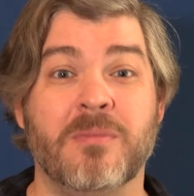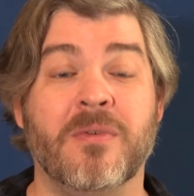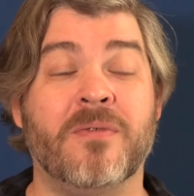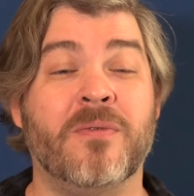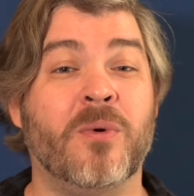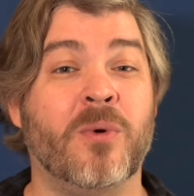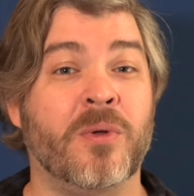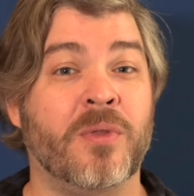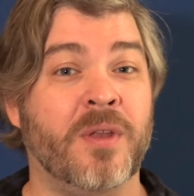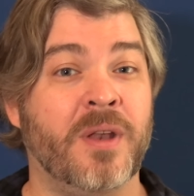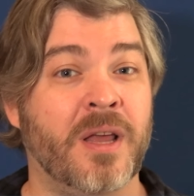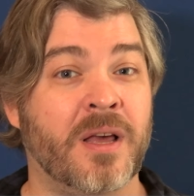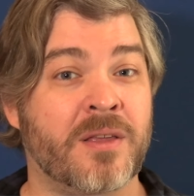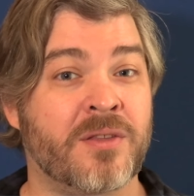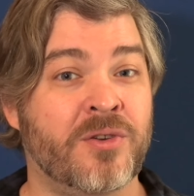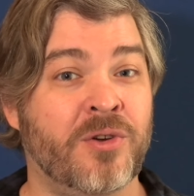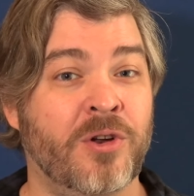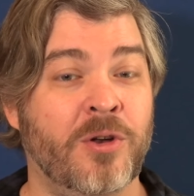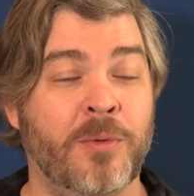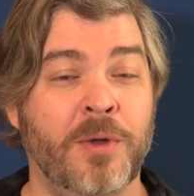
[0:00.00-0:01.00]
before the
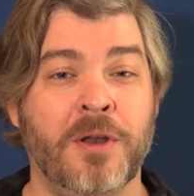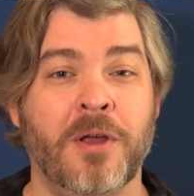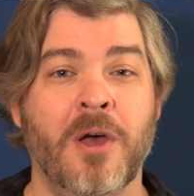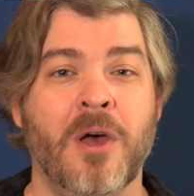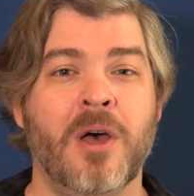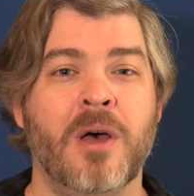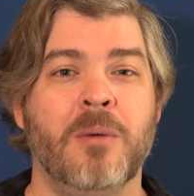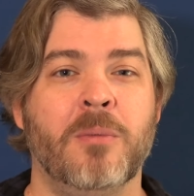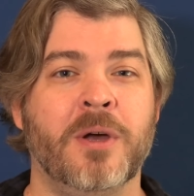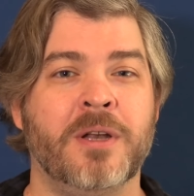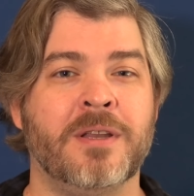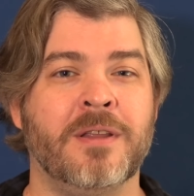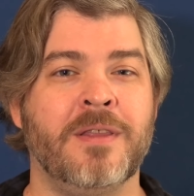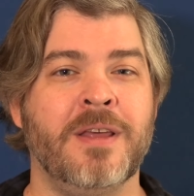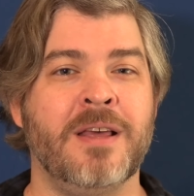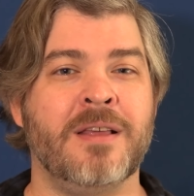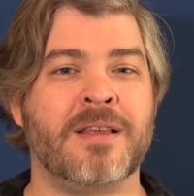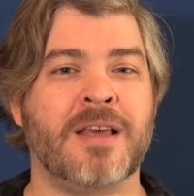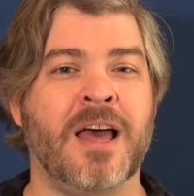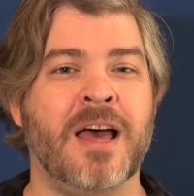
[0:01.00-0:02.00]
next tournament, but do
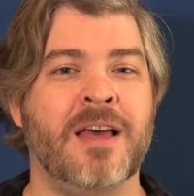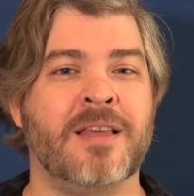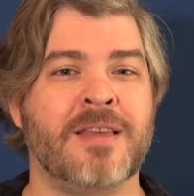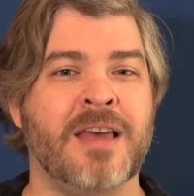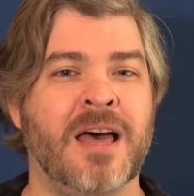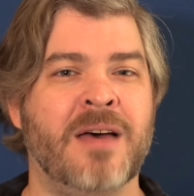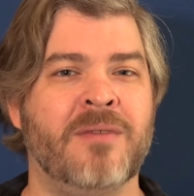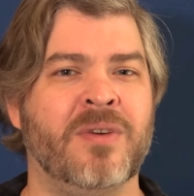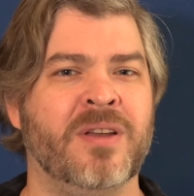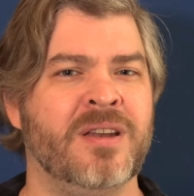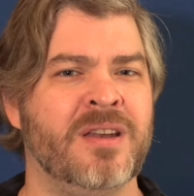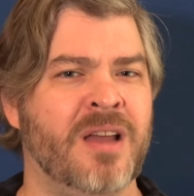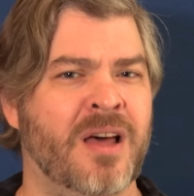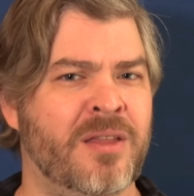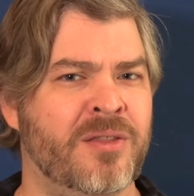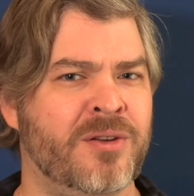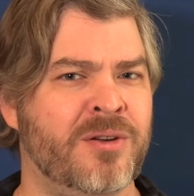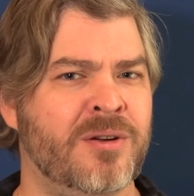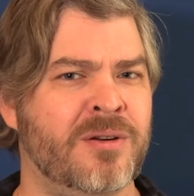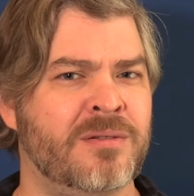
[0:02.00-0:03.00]
these guys have
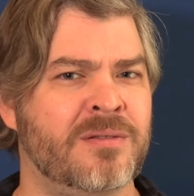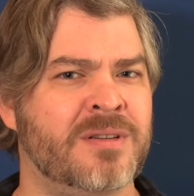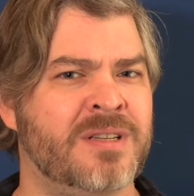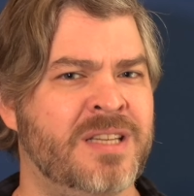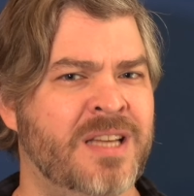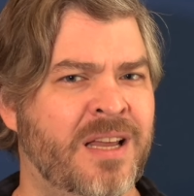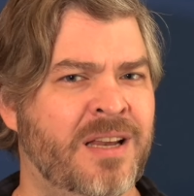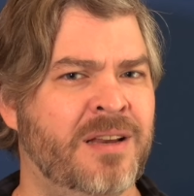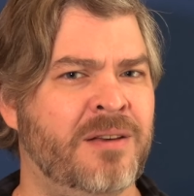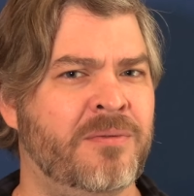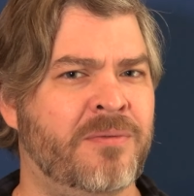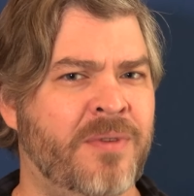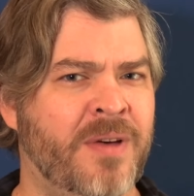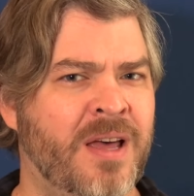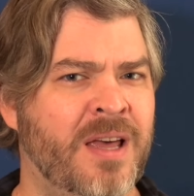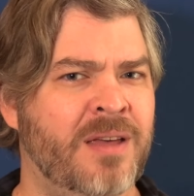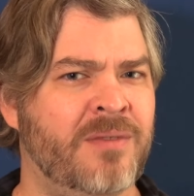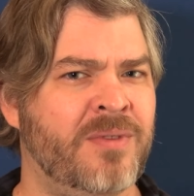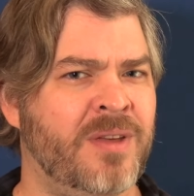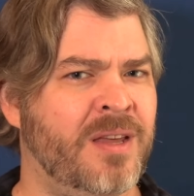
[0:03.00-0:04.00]
another
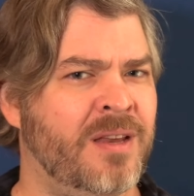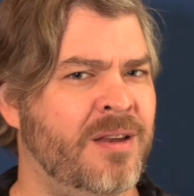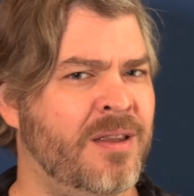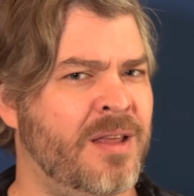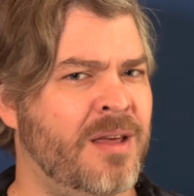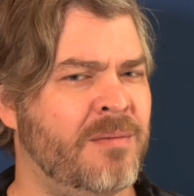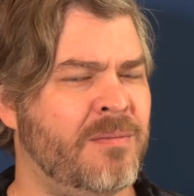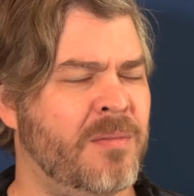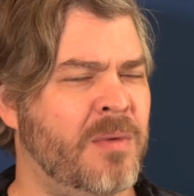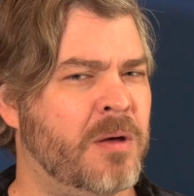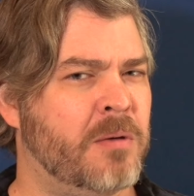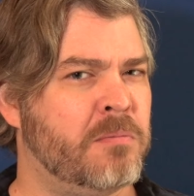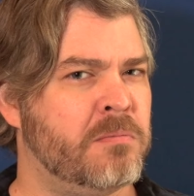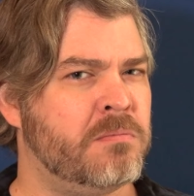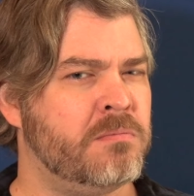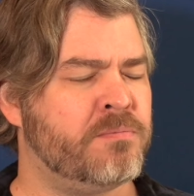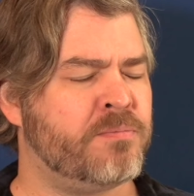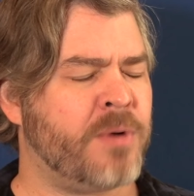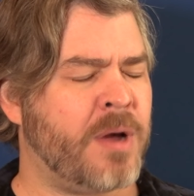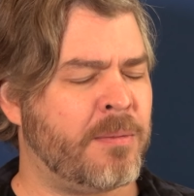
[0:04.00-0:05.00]
10-5 in them?
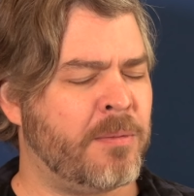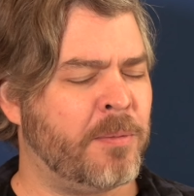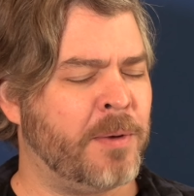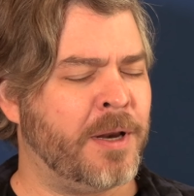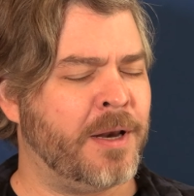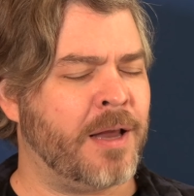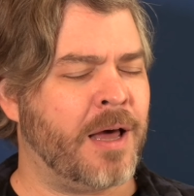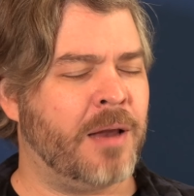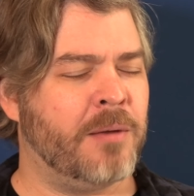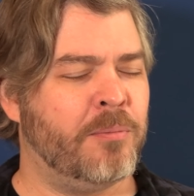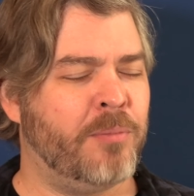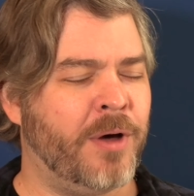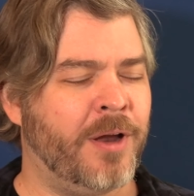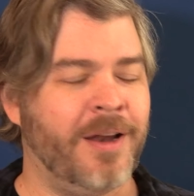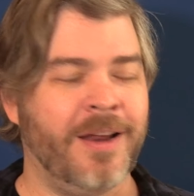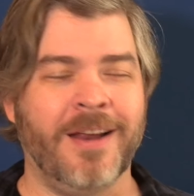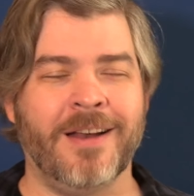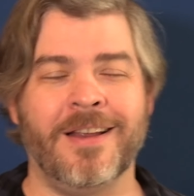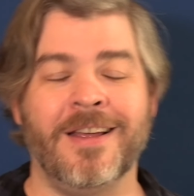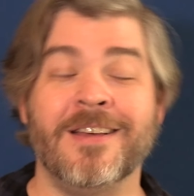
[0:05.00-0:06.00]
Probably not,
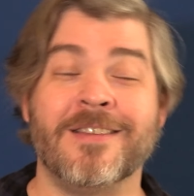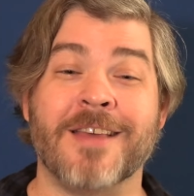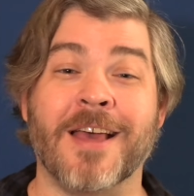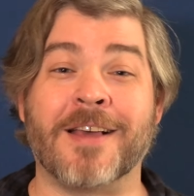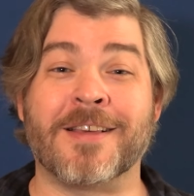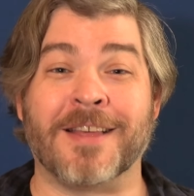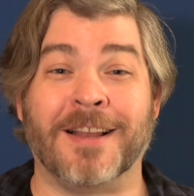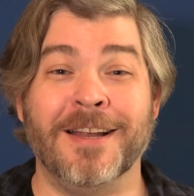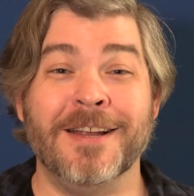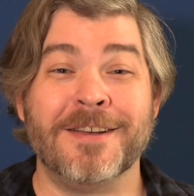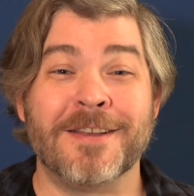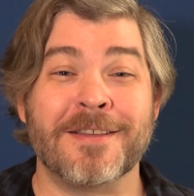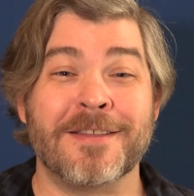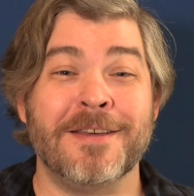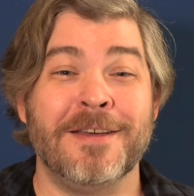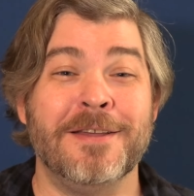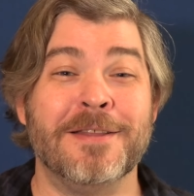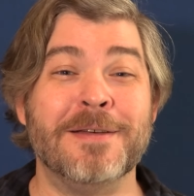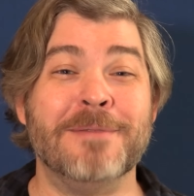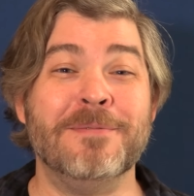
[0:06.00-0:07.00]
but it is excellent to
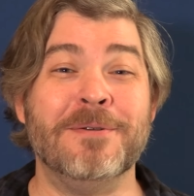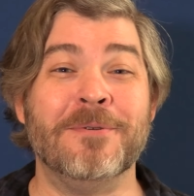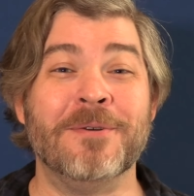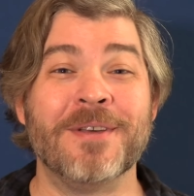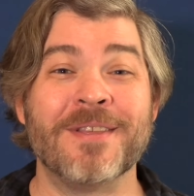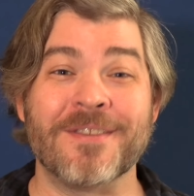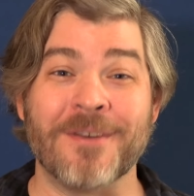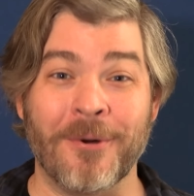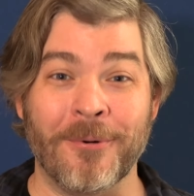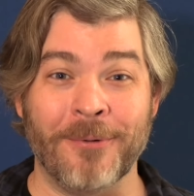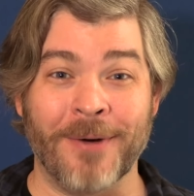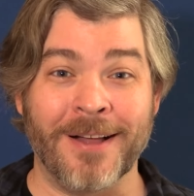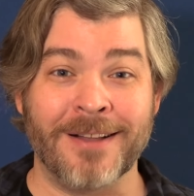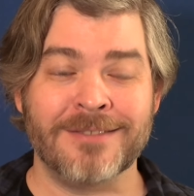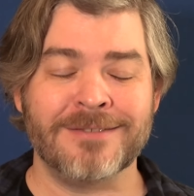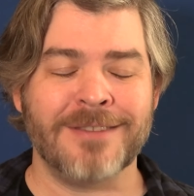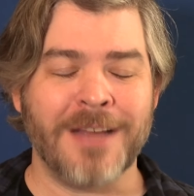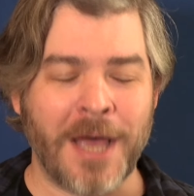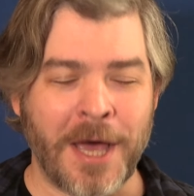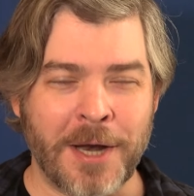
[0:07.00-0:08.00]
see them doing so well.
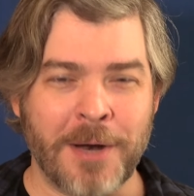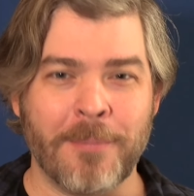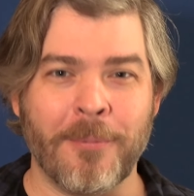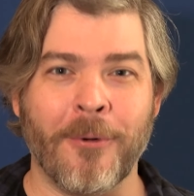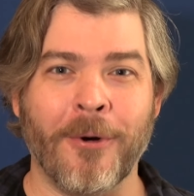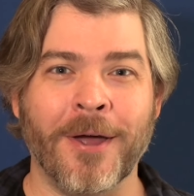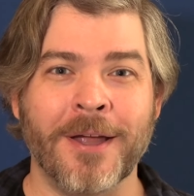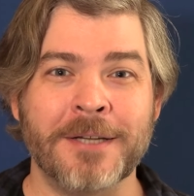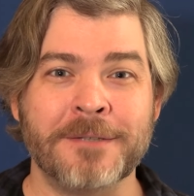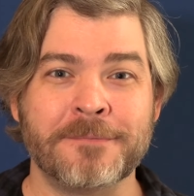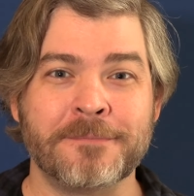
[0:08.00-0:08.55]
Attaboy.